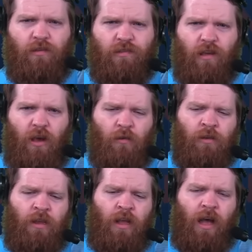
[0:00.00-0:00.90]
So
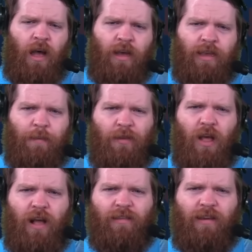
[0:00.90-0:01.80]
keep it
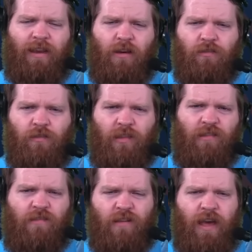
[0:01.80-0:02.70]
locked in here to this
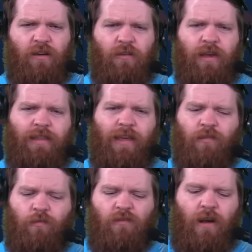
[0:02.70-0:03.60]
channel. Hit that
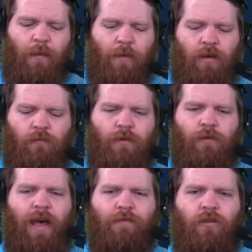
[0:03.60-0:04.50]
subscribe button. We will
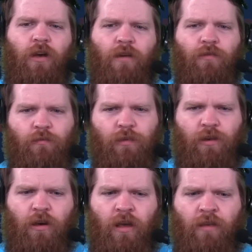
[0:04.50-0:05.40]
have you covered with
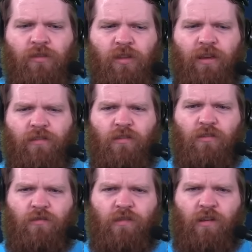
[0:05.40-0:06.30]
all of the latest
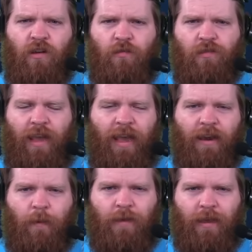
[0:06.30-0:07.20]
news, notes, and
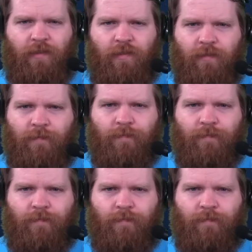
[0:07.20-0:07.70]
updates.